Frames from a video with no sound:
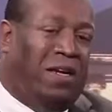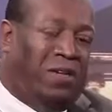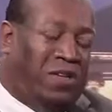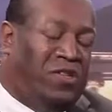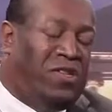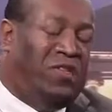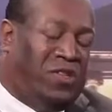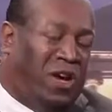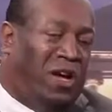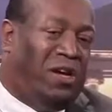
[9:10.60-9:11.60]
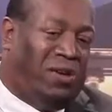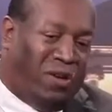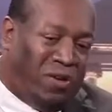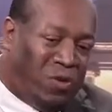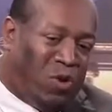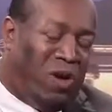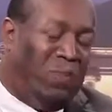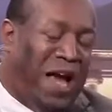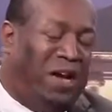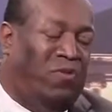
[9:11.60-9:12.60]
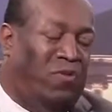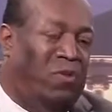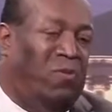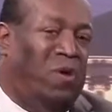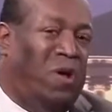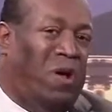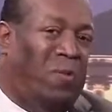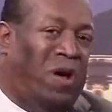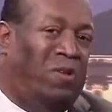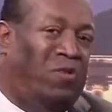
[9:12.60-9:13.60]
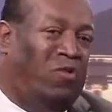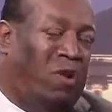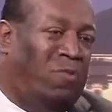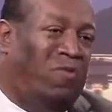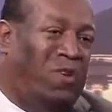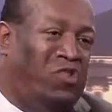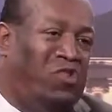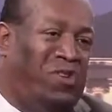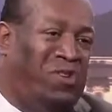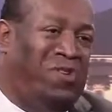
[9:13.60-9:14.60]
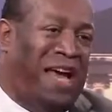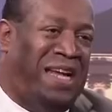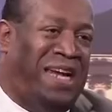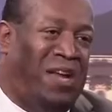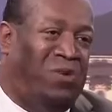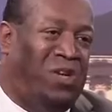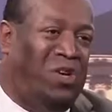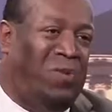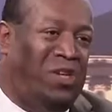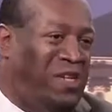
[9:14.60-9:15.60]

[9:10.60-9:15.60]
you know, there's that tug going back and forth among Trump officials in terms of how to handle Cuba.